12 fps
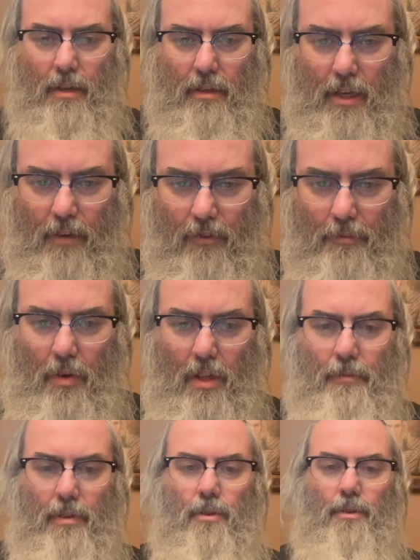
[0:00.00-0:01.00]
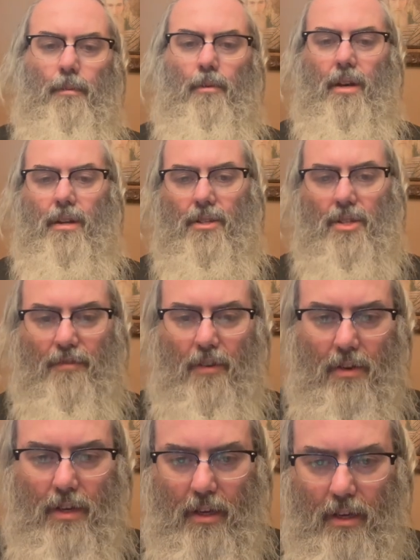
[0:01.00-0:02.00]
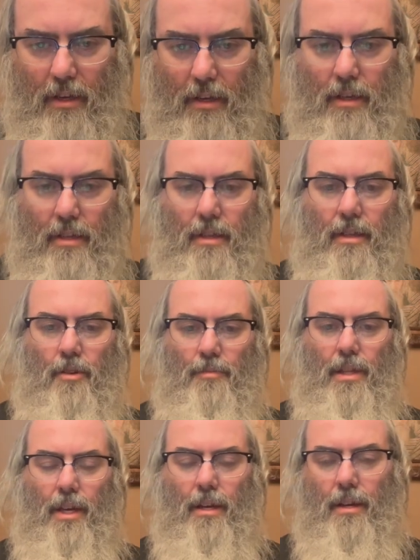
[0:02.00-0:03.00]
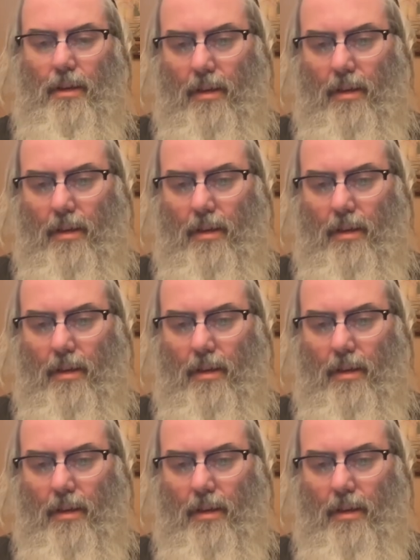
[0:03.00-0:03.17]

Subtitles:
Like if you pull up Likutei Moharan on Sefaria, it'll be there.